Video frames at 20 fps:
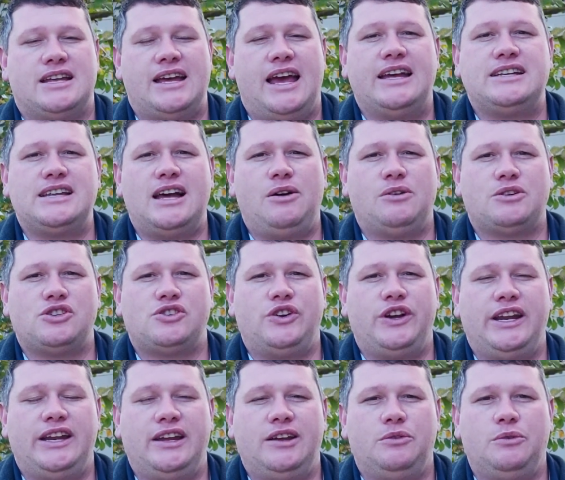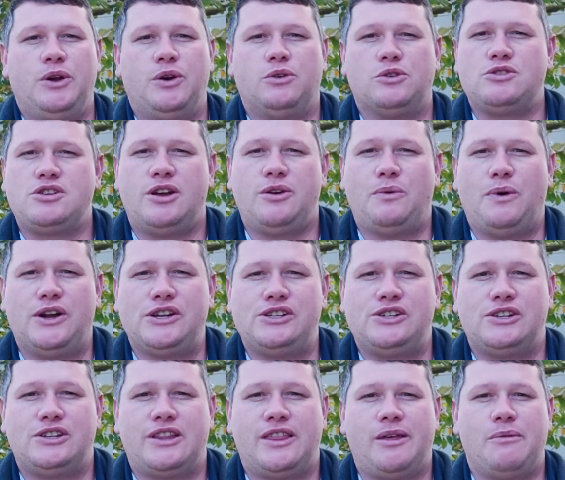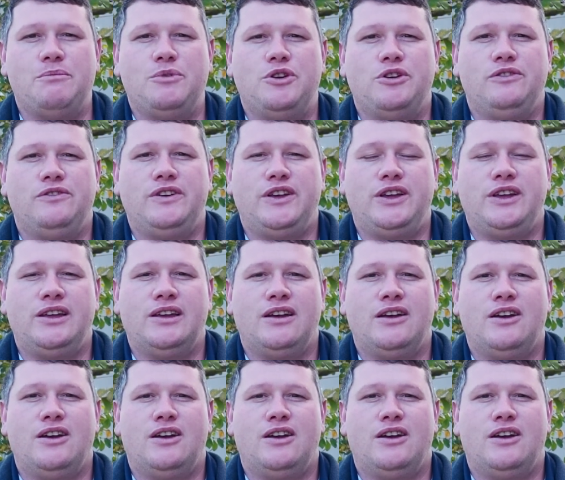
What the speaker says: As I was reading, we also watched the movie